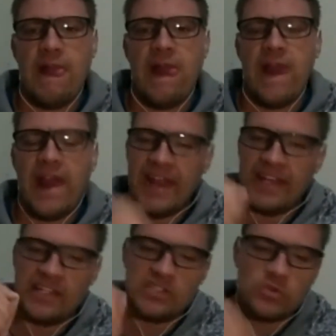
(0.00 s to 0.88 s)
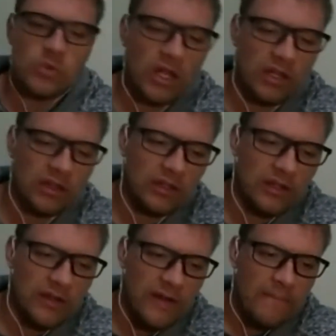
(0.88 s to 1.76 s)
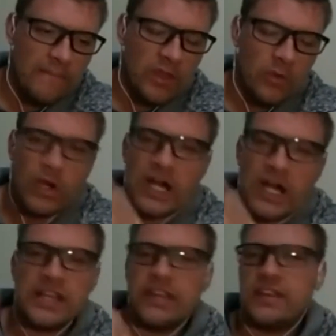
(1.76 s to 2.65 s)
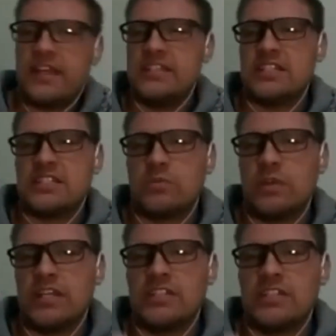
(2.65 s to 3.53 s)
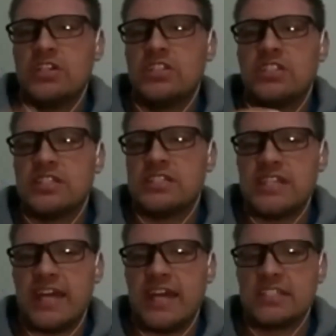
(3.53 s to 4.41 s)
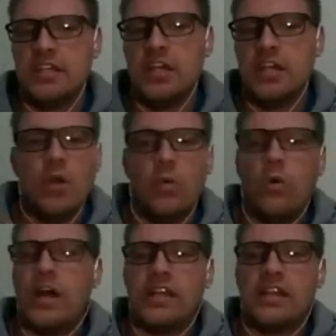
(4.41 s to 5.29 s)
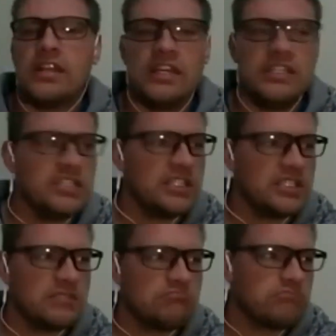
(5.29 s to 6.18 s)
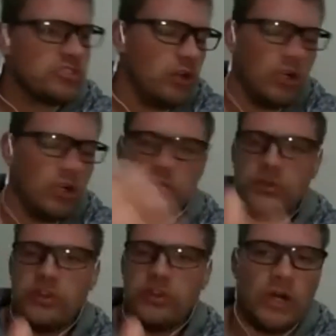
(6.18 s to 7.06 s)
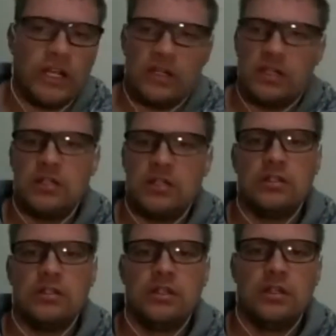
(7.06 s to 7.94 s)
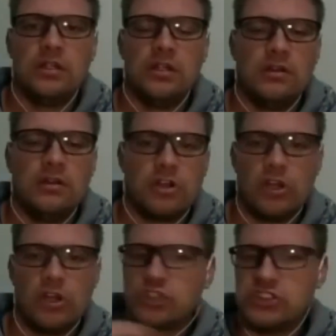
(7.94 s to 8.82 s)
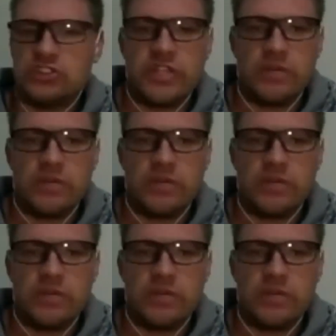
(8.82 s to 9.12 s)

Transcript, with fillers: And as well, why didn't they just, when they searched the sacks, why didn't they just start with the one closest to them?